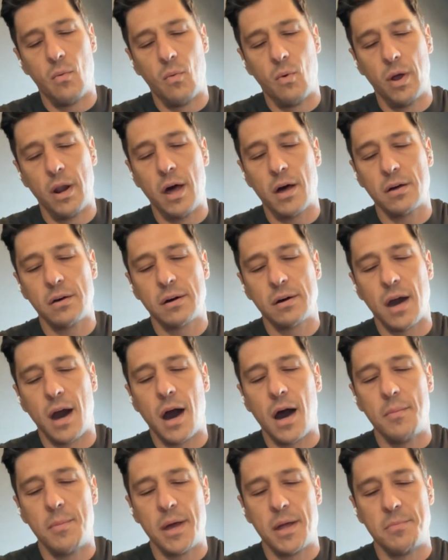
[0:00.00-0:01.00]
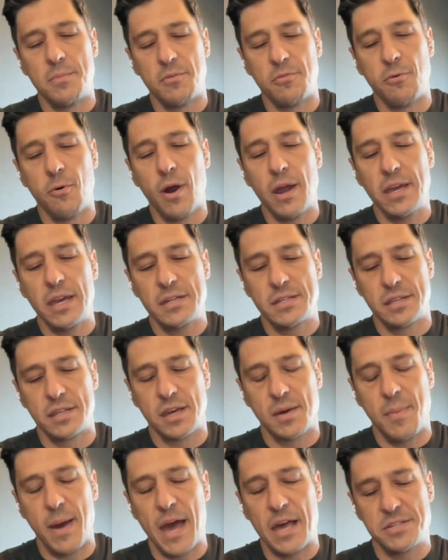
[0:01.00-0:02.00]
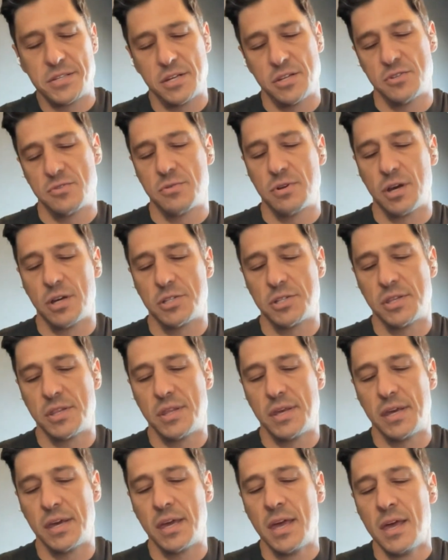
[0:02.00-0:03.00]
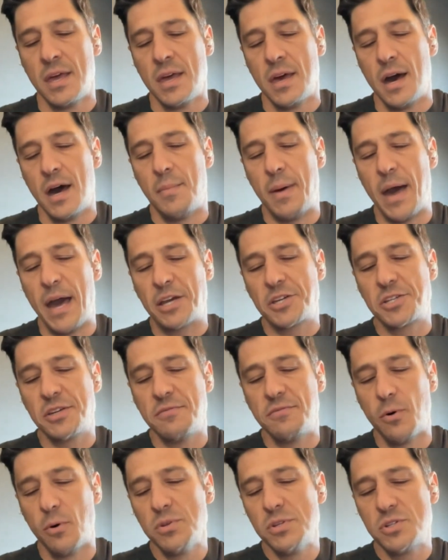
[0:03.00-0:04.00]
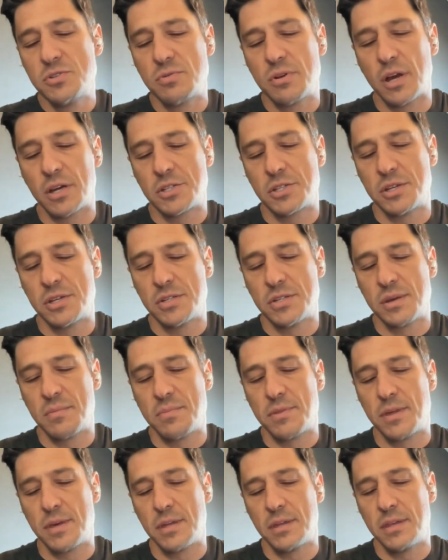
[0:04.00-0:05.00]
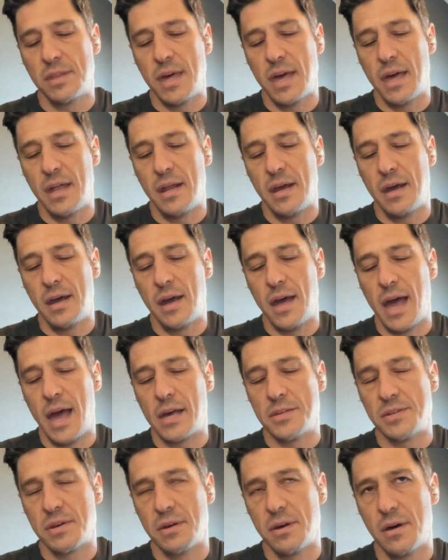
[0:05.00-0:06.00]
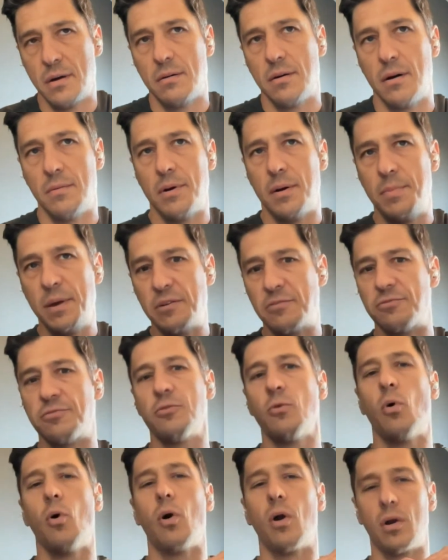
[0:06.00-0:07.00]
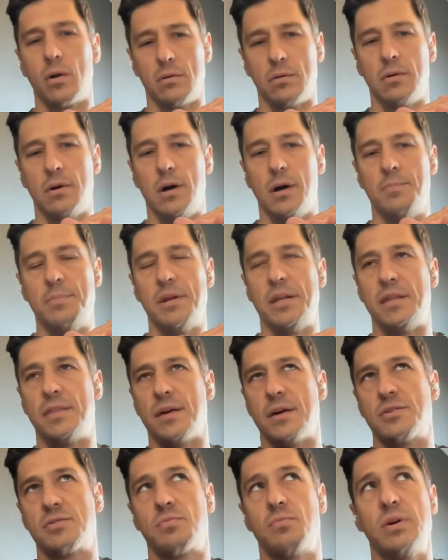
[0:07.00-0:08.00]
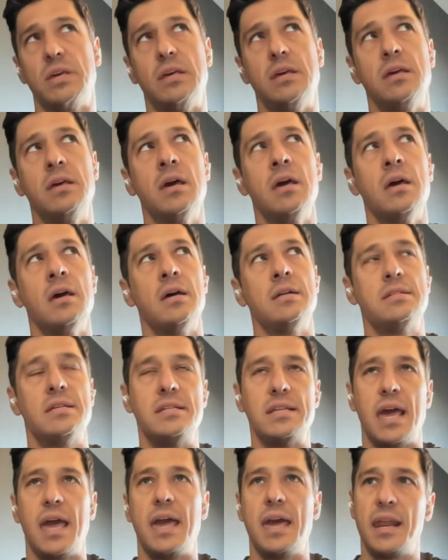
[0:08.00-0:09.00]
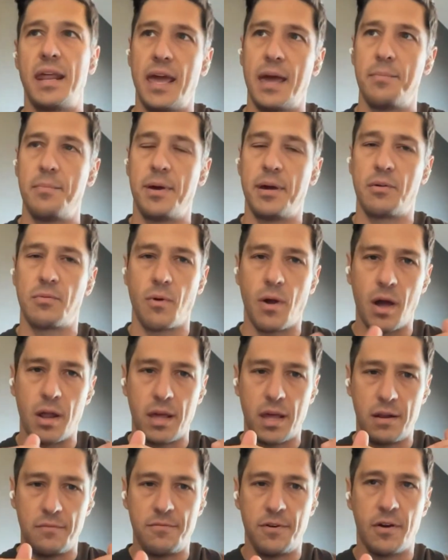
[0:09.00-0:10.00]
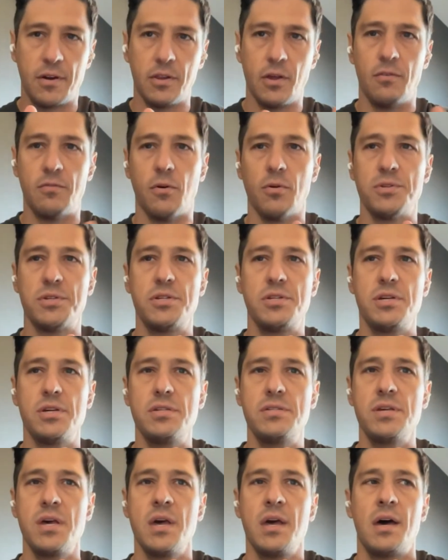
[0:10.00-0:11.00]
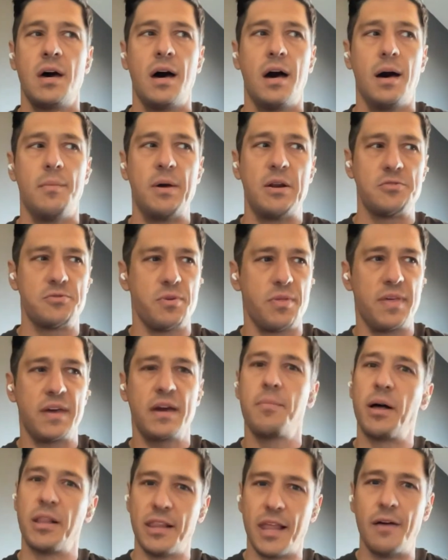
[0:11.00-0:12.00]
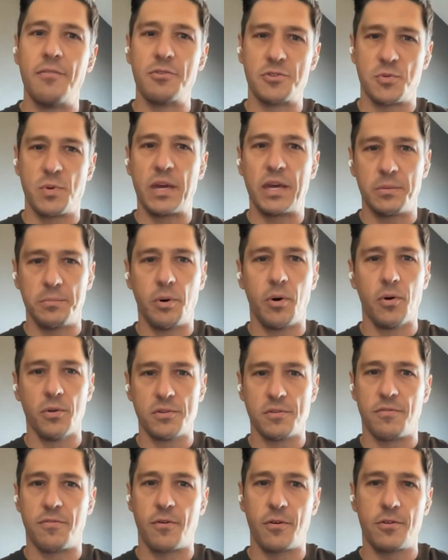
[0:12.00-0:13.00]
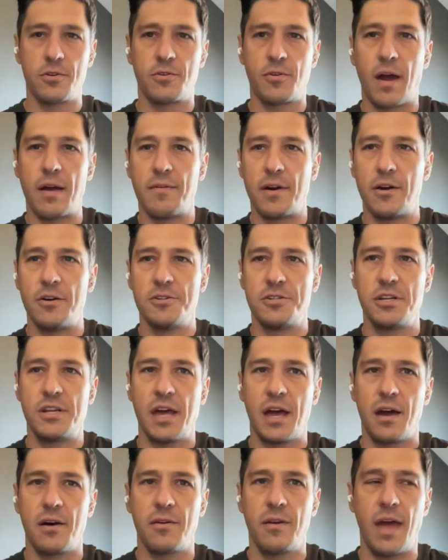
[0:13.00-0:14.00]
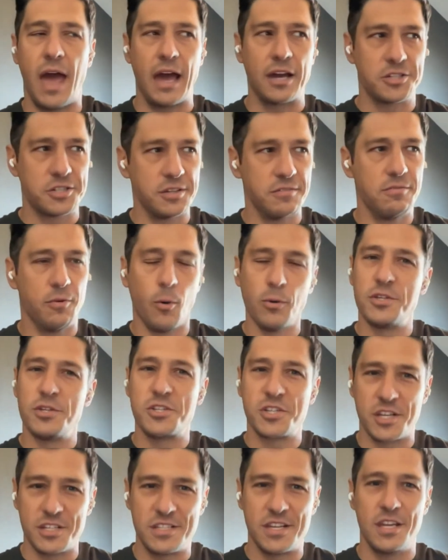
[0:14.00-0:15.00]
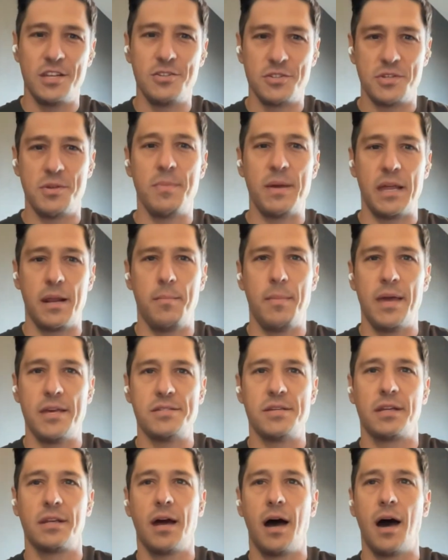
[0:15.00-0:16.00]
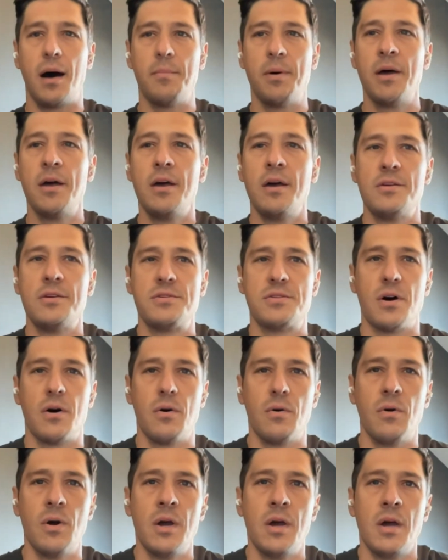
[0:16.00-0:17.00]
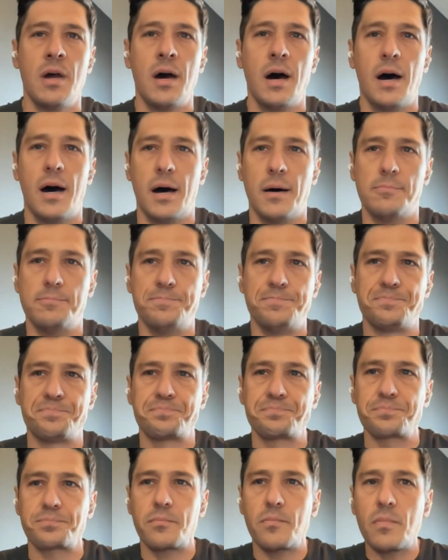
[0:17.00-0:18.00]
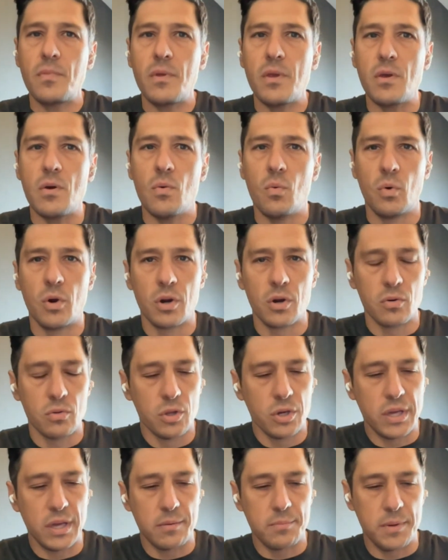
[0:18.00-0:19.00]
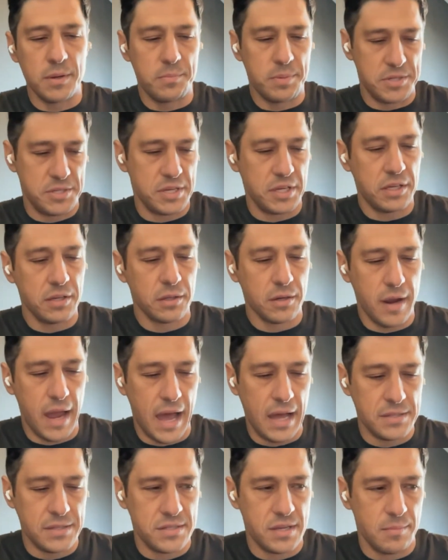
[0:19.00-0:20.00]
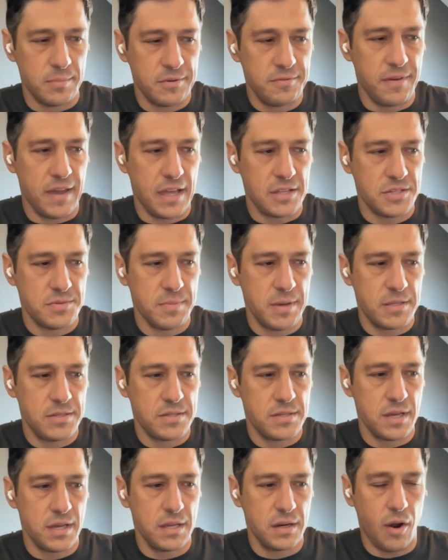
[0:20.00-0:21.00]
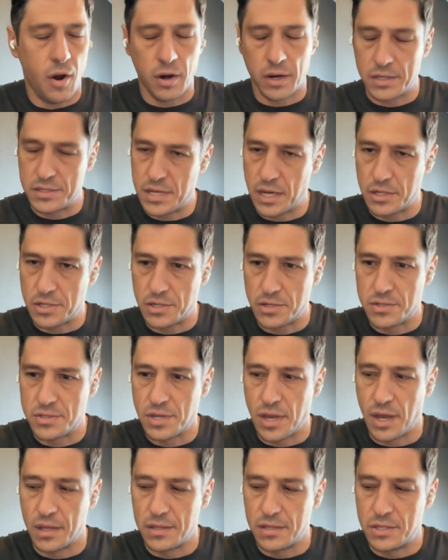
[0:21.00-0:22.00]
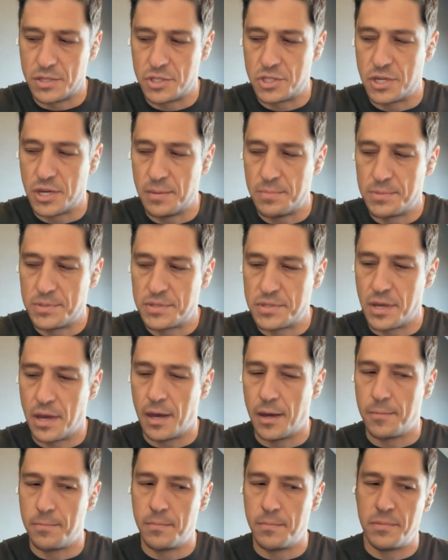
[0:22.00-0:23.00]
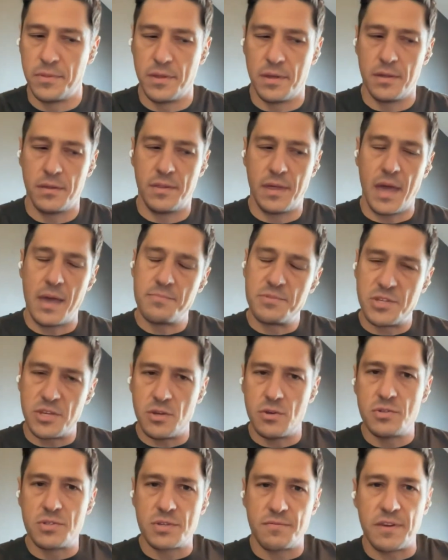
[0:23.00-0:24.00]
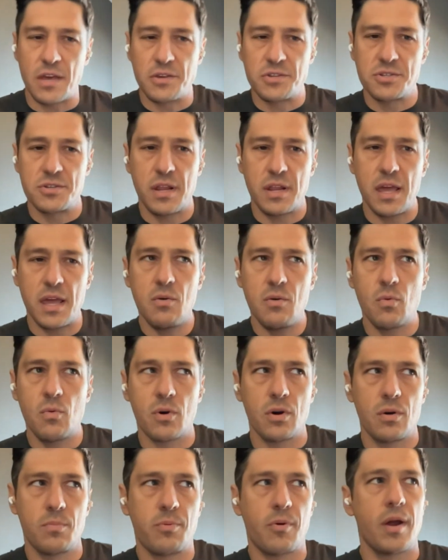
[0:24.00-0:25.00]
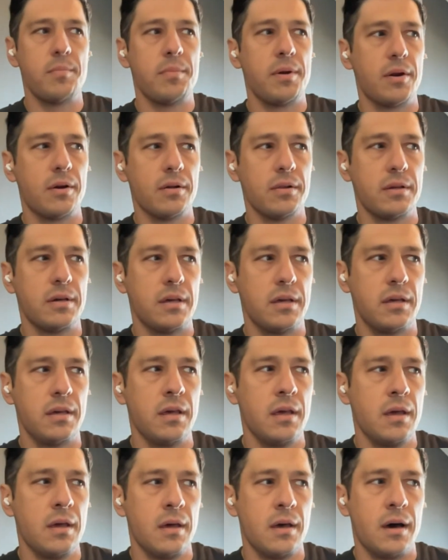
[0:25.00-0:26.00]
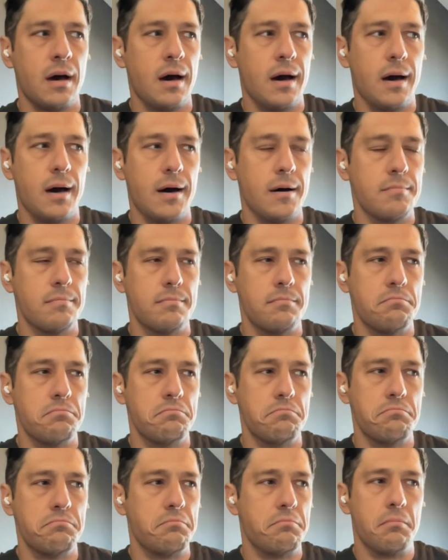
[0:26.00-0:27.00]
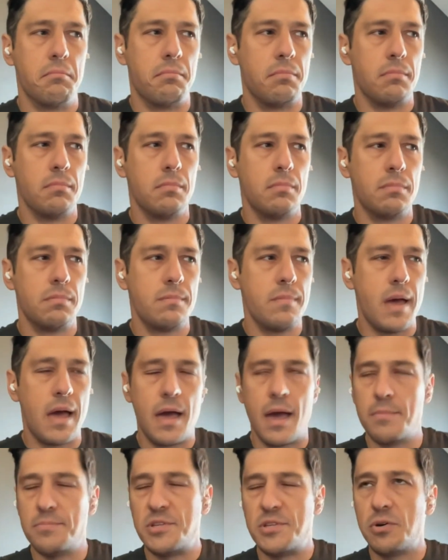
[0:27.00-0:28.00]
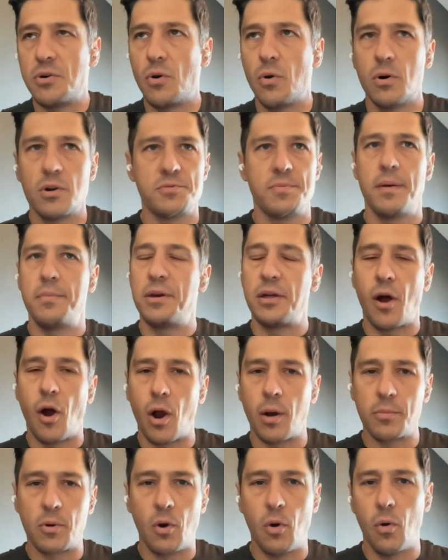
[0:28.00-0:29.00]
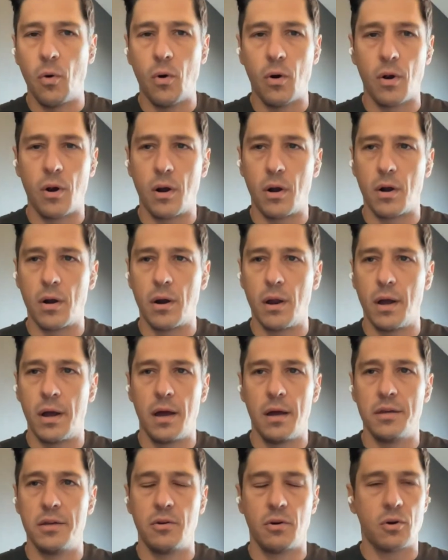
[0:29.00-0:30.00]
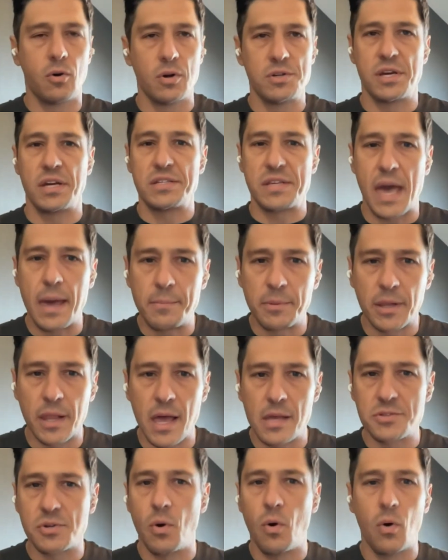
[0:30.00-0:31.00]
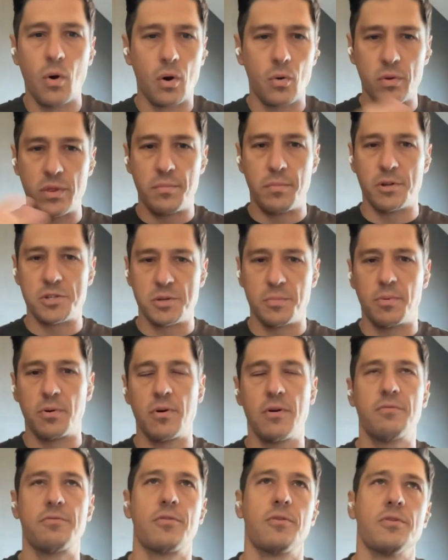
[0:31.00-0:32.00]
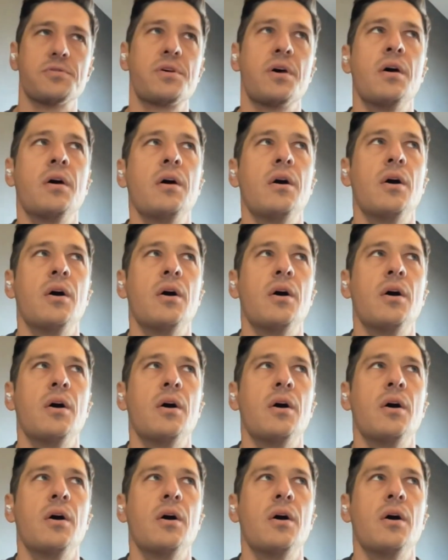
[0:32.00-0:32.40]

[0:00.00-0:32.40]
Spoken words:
What I'll comment before I get to the capacitance reduction thing, actually voltage reduction is something that has a big floor beneath us. We today at Ambiq run at very low voltages. And as we think about levers we can pull to further drive energy down, actually voltage continues to be an amazing knob. So we're looking in particular at some advancements in architectures on these chips. The MCUs of yesterday were primarily MCU cores, maybe an ARM core, a Cortex M class core with a bunch of peripherals.